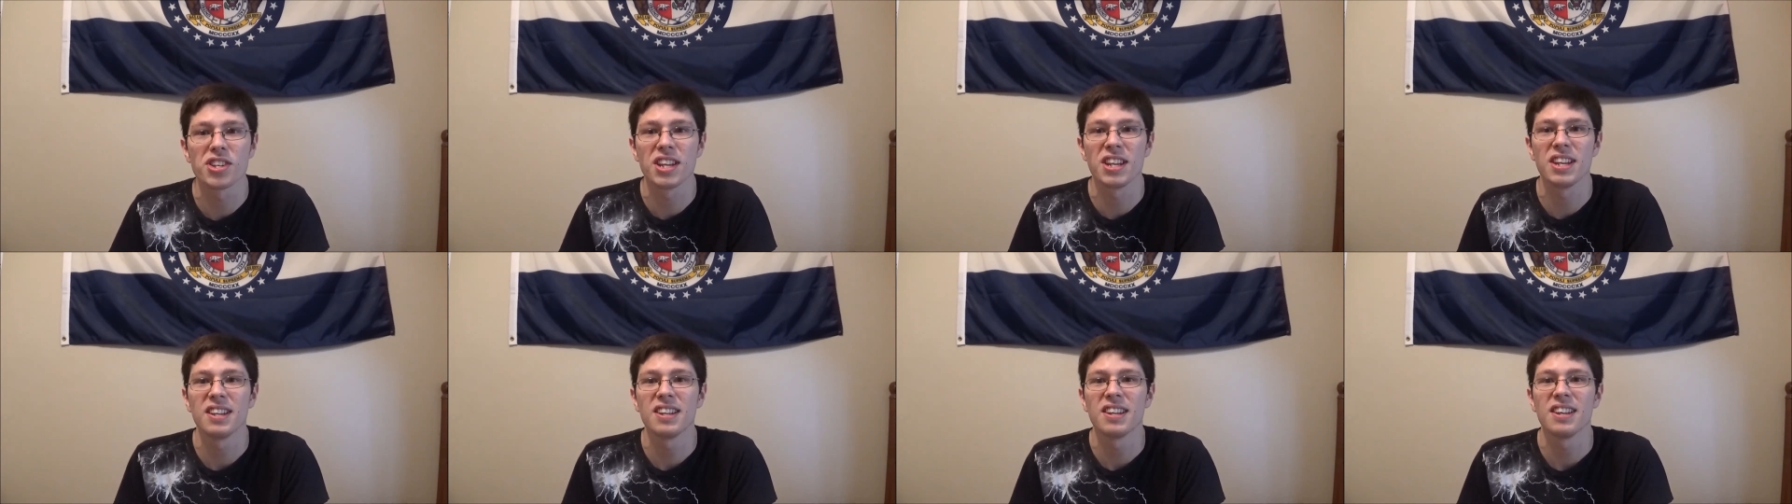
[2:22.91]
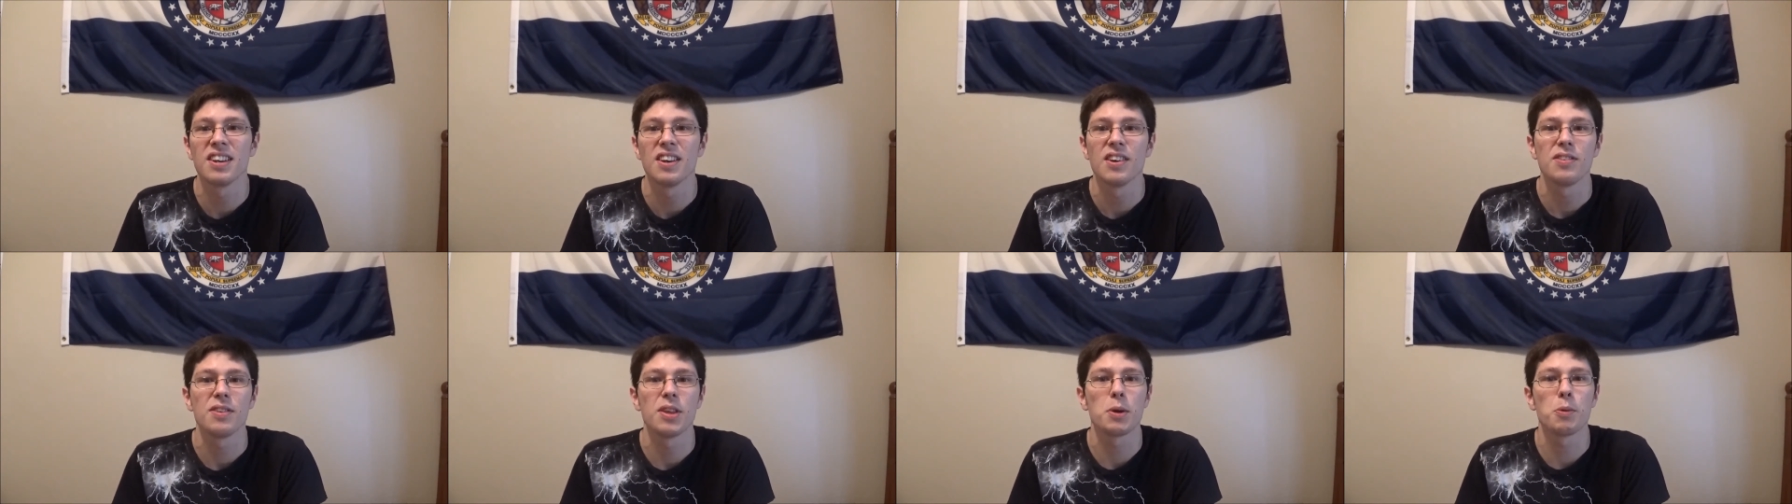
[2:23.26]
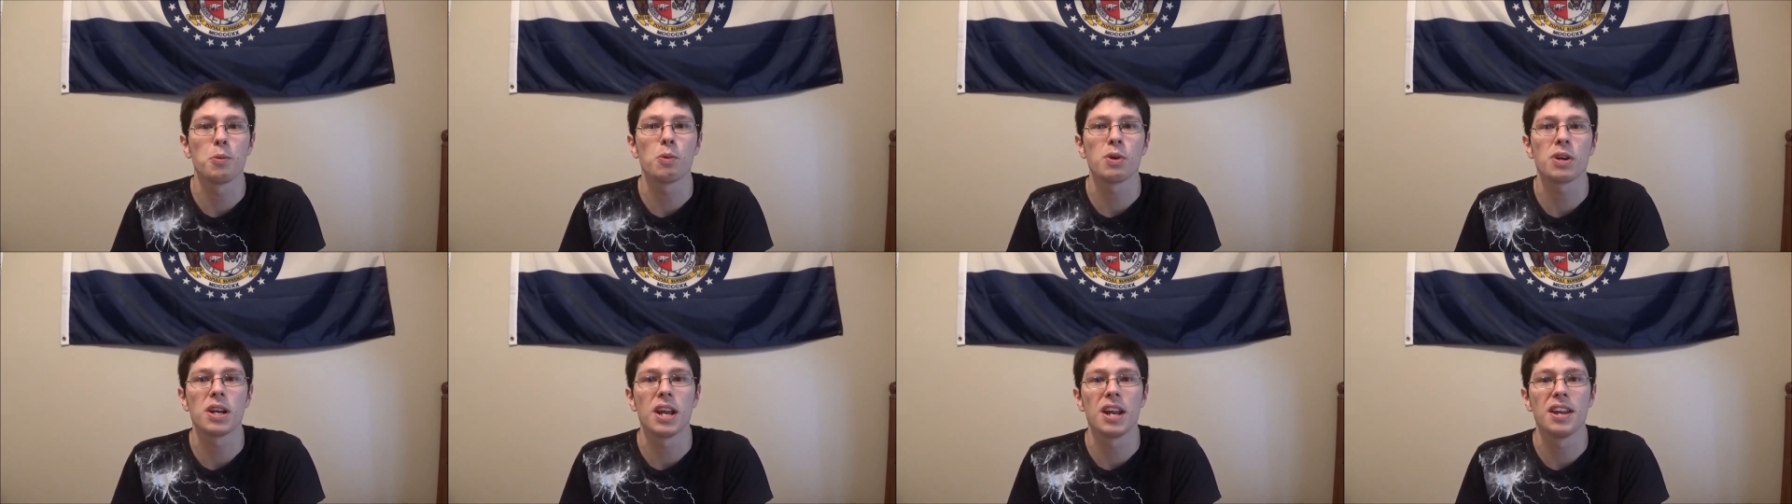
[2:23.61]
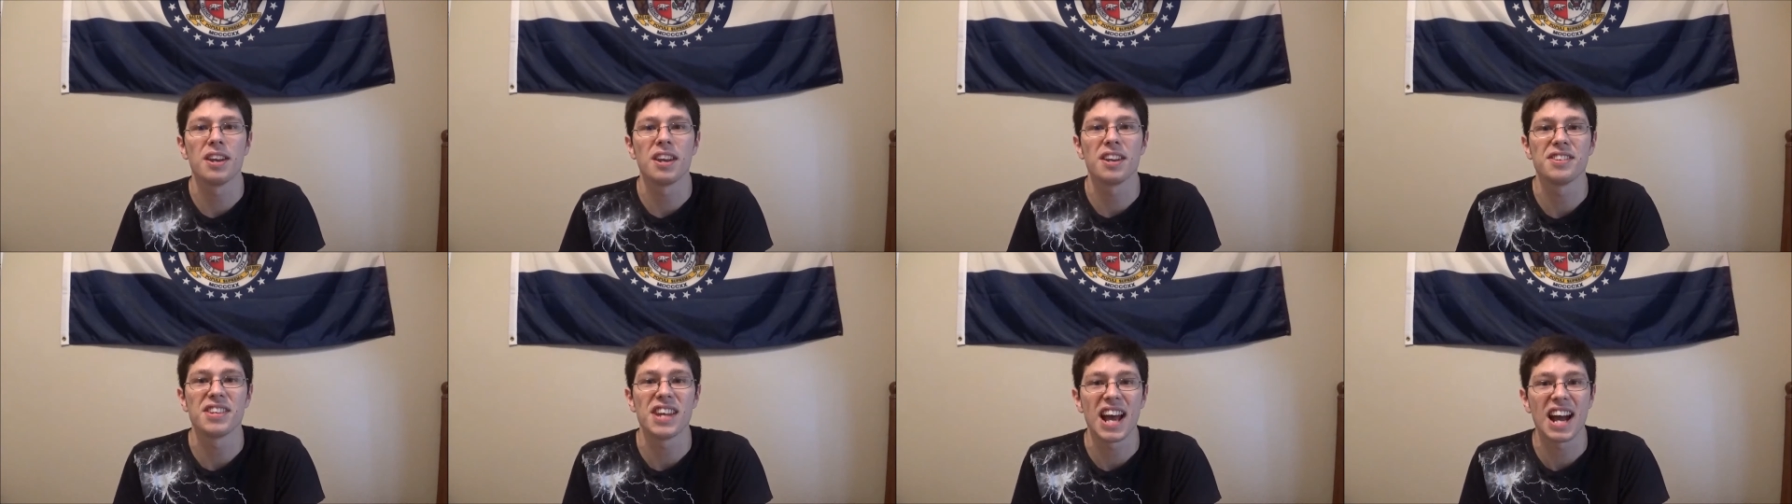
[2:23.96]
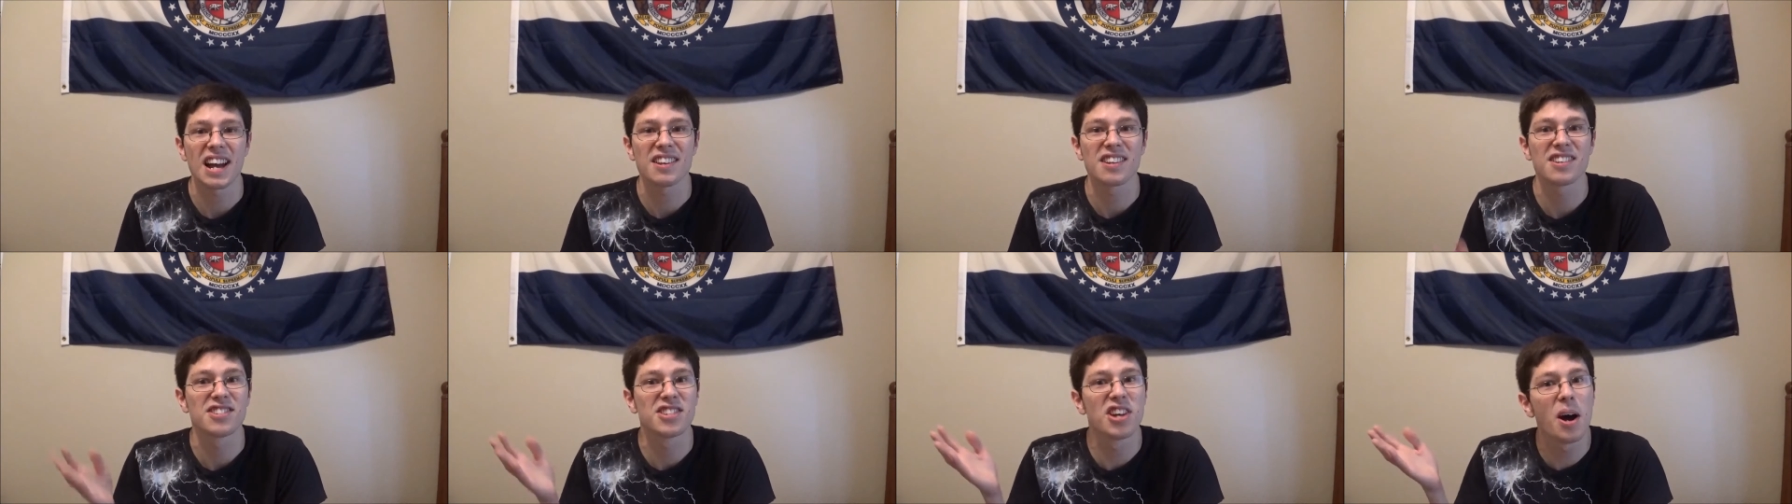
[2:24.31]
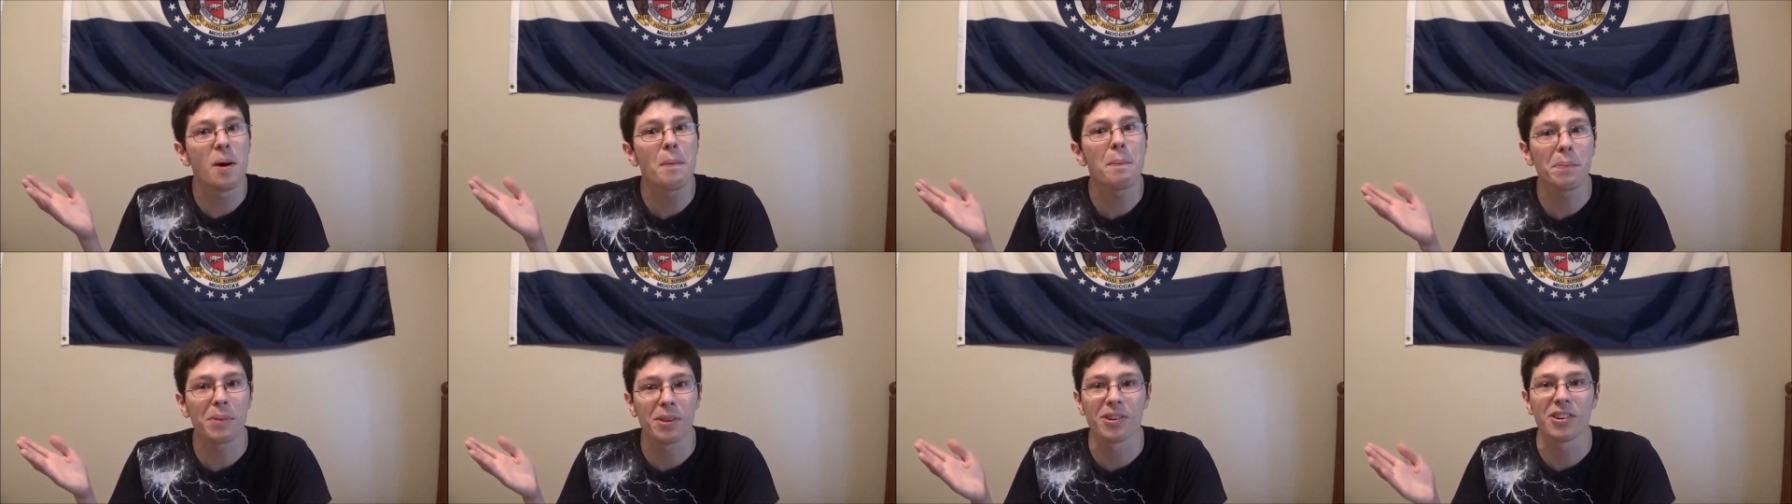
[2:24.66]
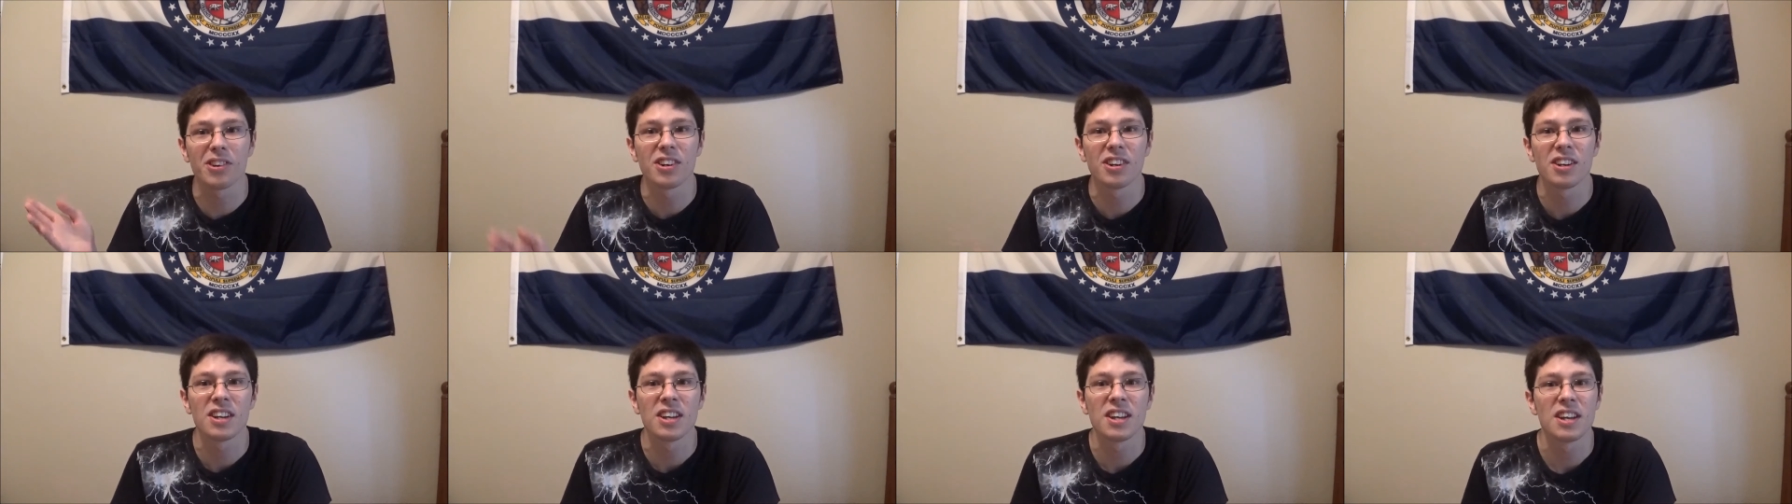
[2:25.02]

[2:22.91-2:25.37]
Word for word: and they went and attacked Tumblr.